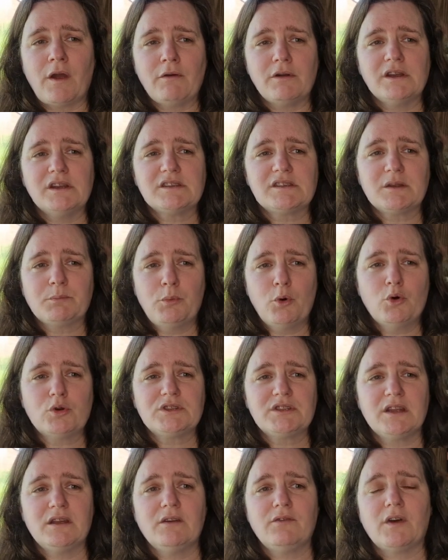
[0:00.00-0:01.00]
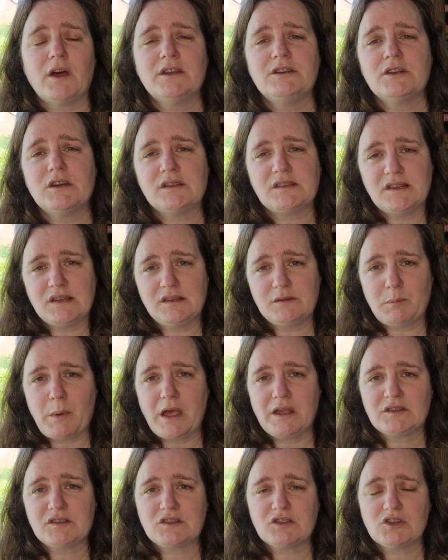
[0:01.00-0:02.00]
very supportive and does his
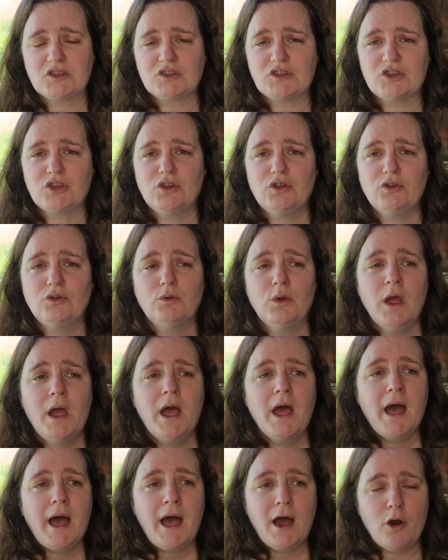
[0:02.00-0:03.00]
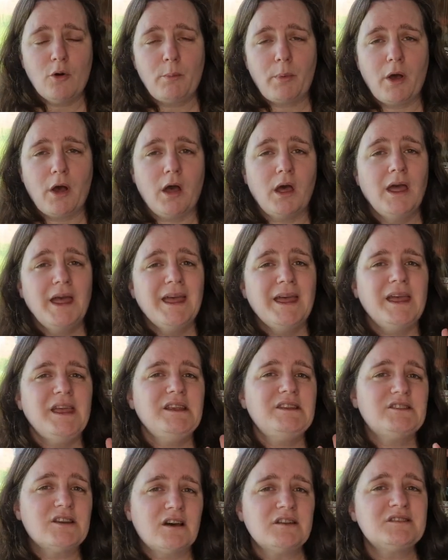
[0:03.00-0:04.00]
best to help her.
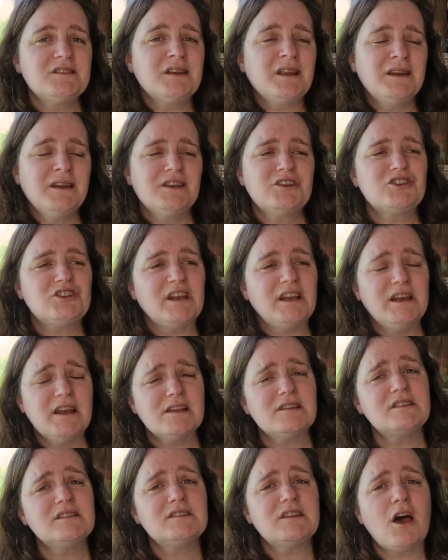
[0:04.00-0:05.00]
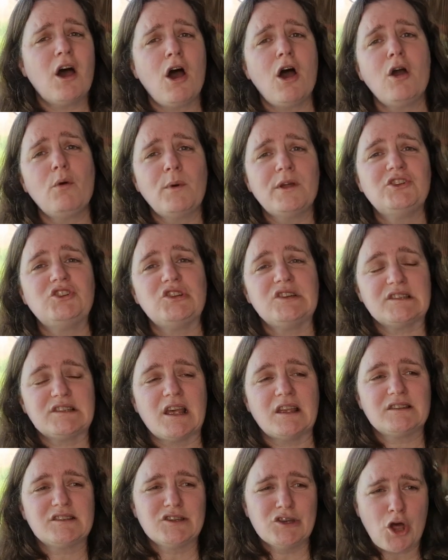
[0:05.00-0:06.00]
He doesn't initially listen to her when she
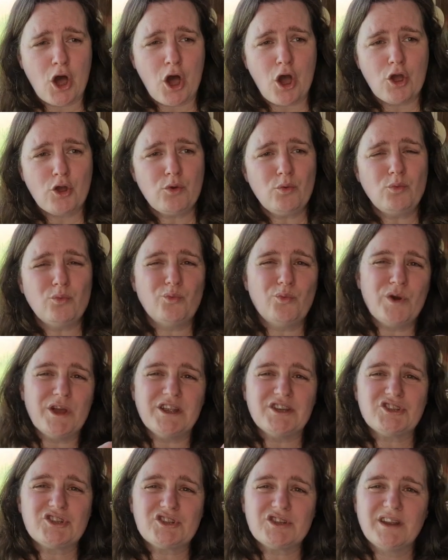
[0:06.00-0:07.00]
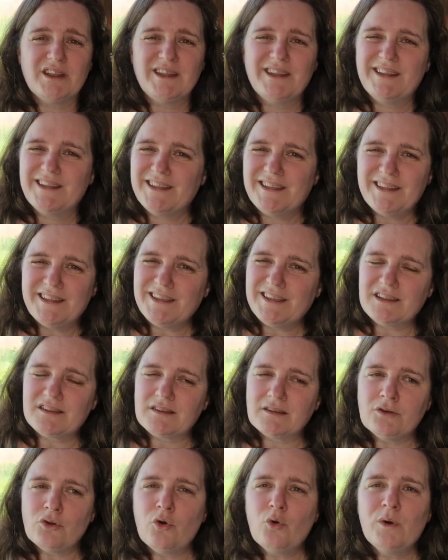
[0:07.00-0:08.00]
says no, which
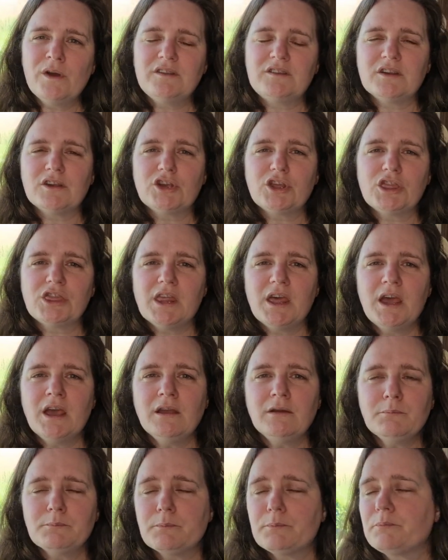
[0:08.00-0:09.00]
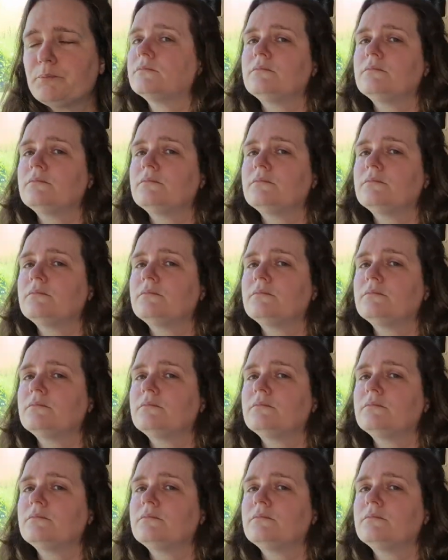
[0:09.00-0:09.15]
isn't always a good thing.